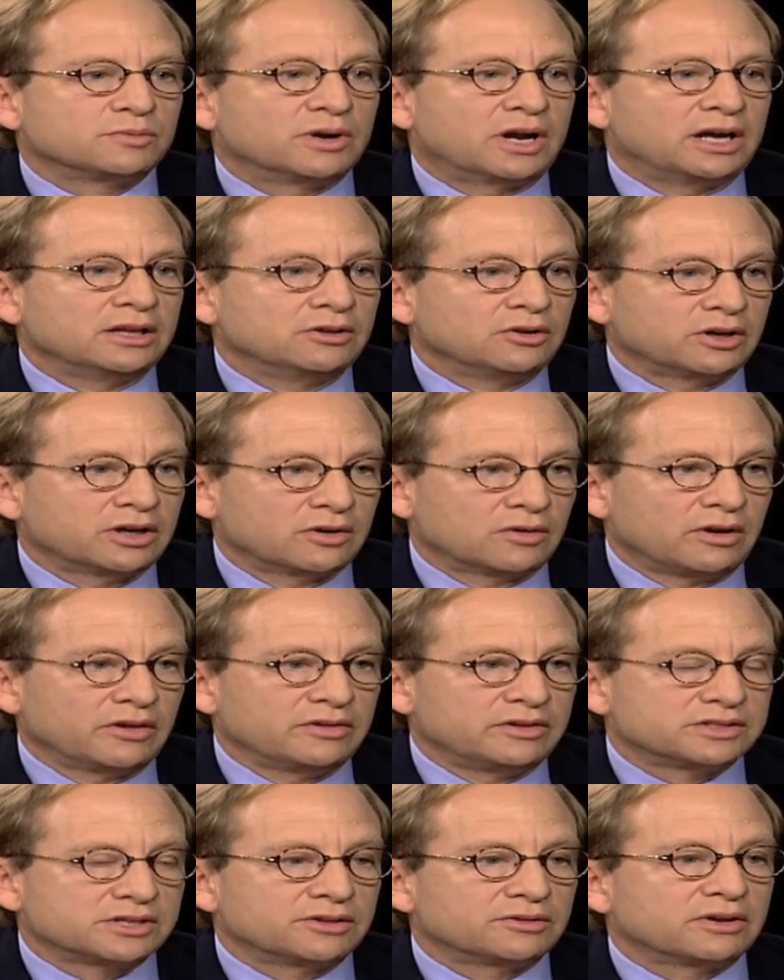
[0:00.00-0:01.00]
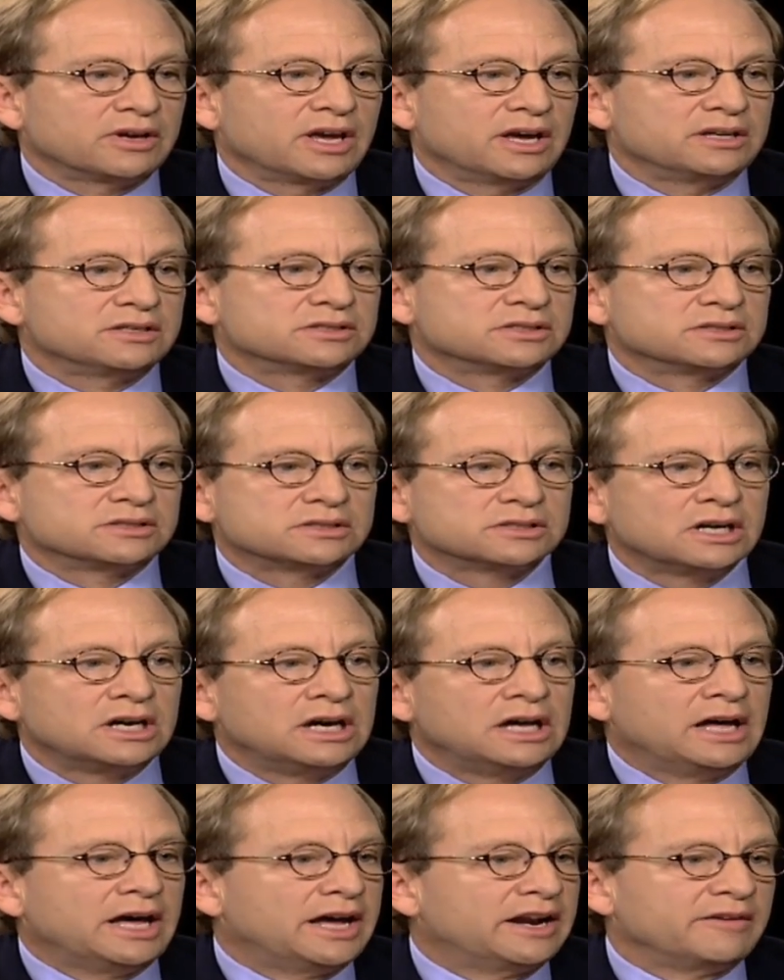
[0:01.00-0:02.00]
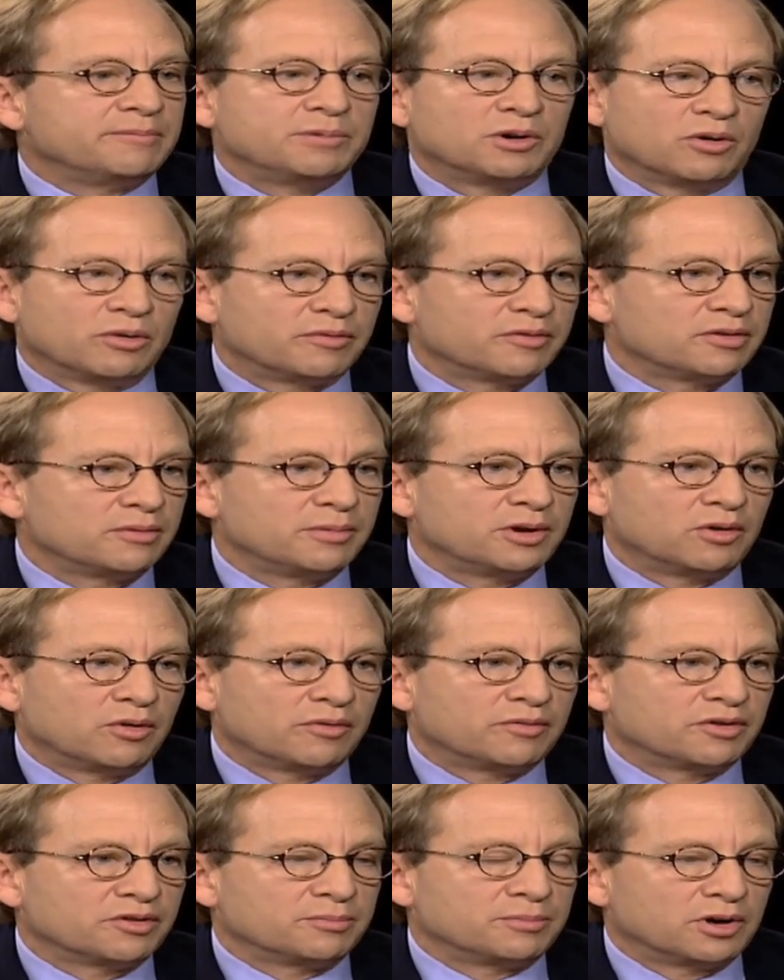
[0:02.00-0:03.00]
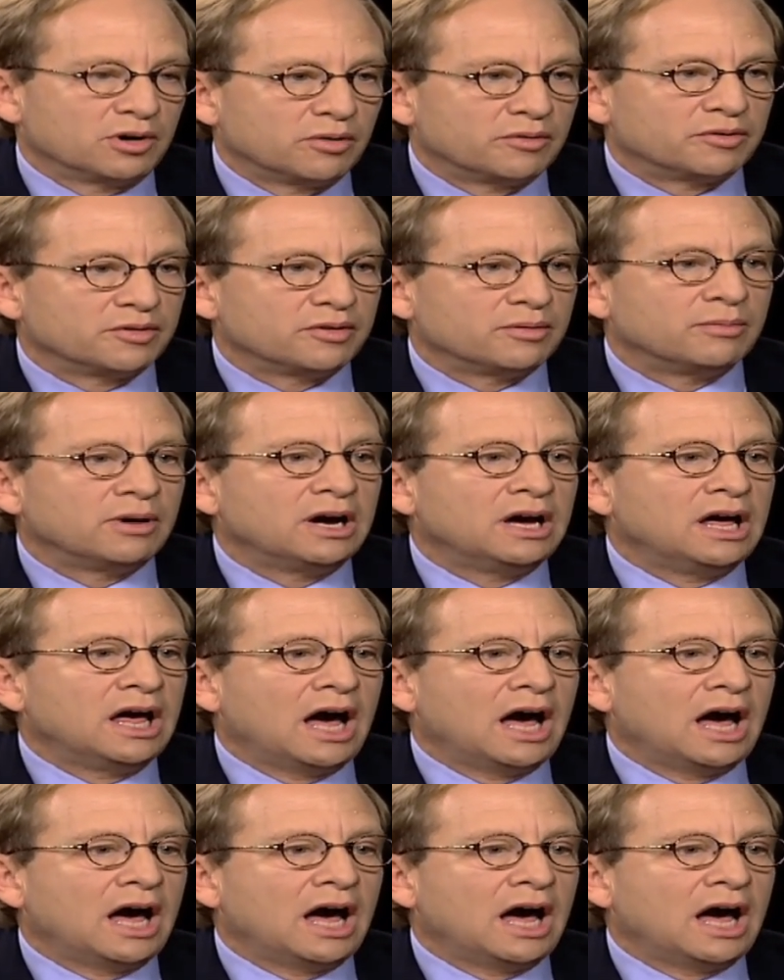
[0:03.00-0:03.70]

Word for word: When I look at all these other cases, and I've been over them and over them and over them,